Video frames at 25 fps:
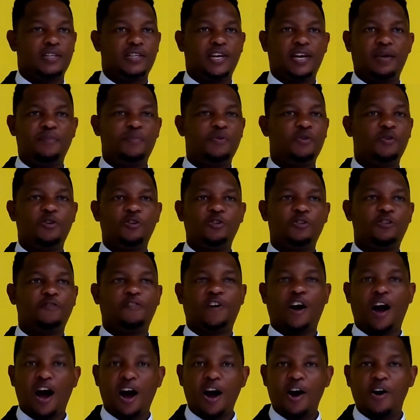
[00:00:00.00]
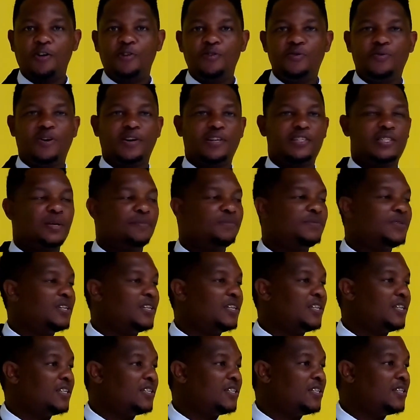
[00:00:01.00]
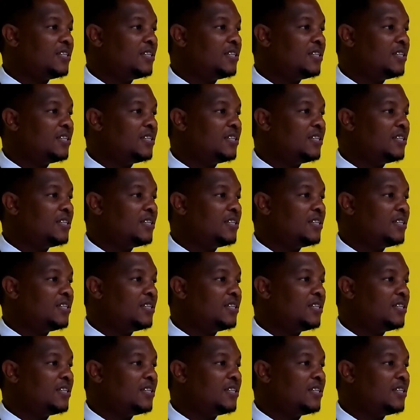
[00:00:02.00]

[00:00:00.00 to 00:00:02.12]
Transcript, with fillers: And because of how you accepted it,